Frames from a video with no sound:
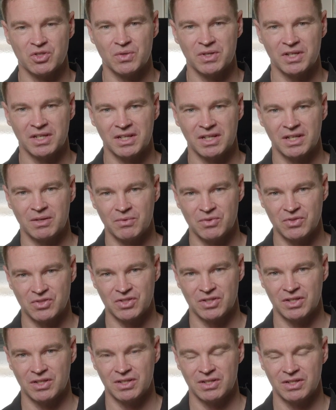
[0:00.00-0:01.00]
doing and it was
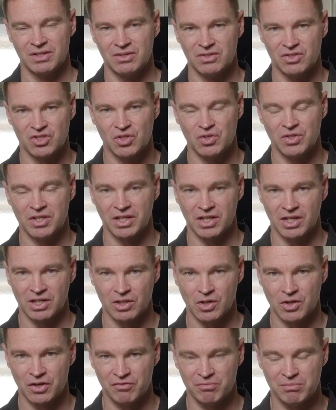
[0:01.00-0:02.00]
uh, shooting at a
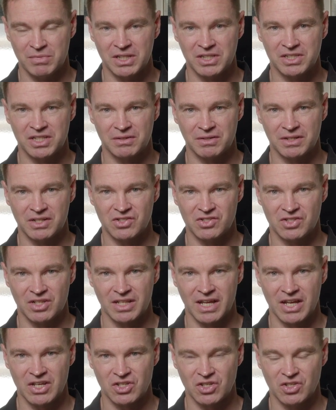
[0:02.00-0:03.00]
lot of military
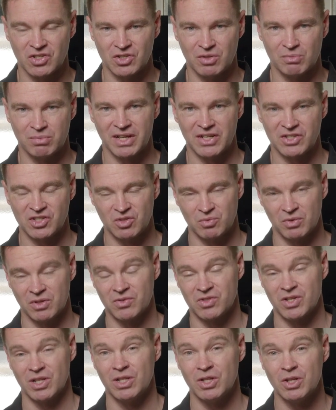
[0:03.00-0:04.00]
installations and places where there
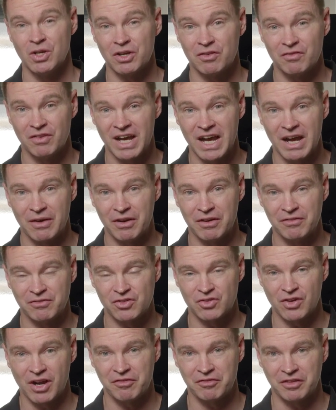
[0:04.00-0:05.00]
was a lot of RF
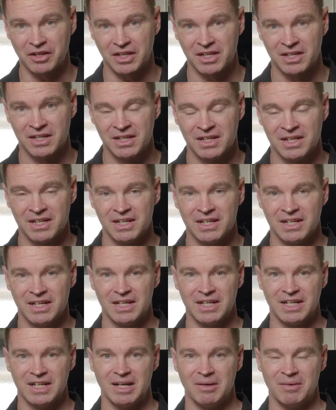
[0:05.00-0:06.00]
traffic.
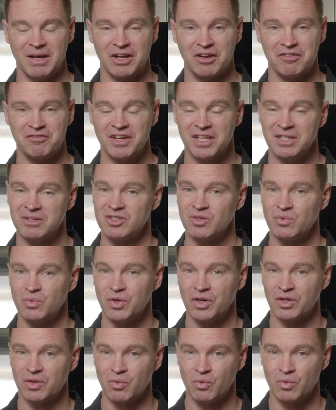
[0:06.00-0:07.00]
Uh, and I found them to
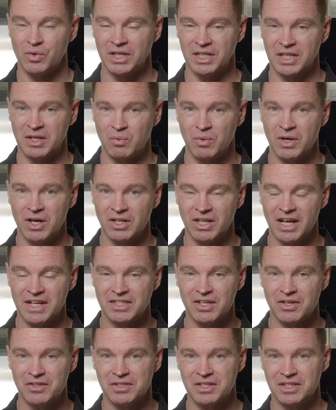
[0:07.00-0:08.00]
work really well. I
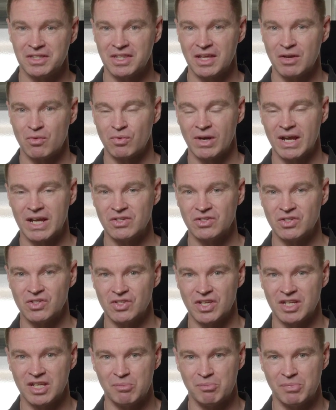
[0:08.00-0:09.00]
don't think their range is
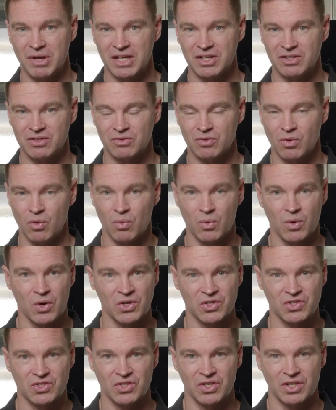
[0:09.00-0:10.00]
any better or
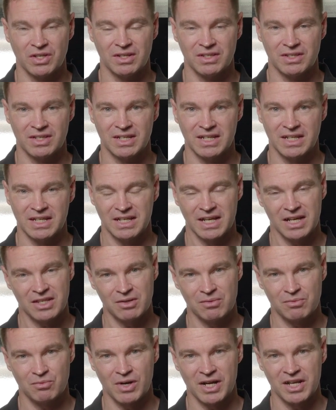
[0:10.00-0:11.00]
worse than, than any
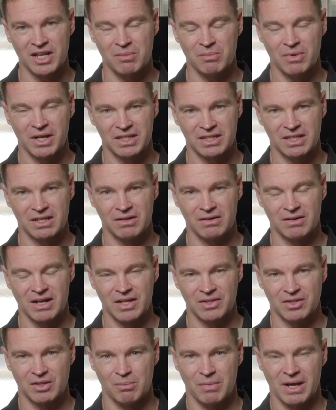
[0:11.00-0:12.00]
other radio mic there
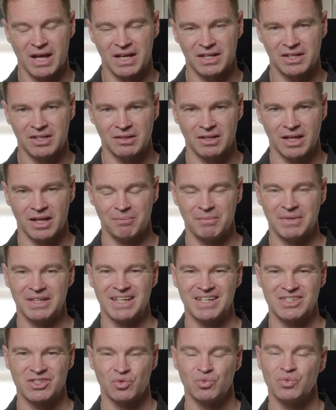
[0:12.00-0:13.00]
out in the market. I mean,
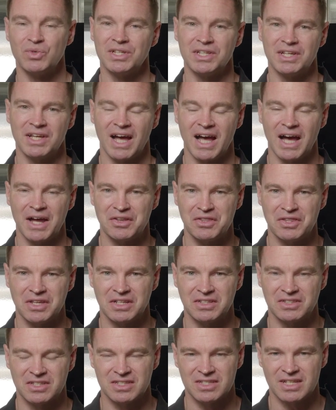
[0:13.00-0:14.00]
that's a really hard
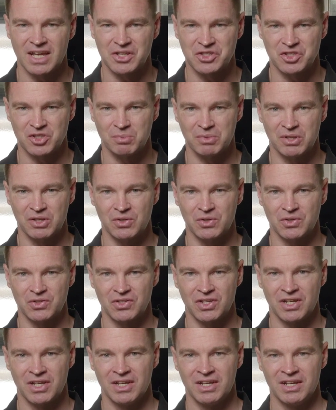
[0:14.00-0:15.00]
thing to test
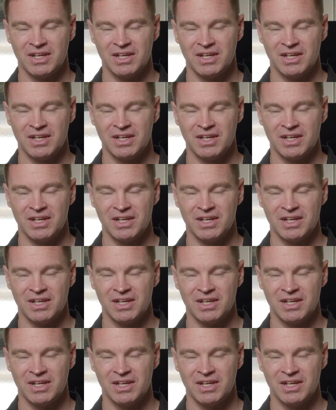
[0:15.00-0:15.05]
because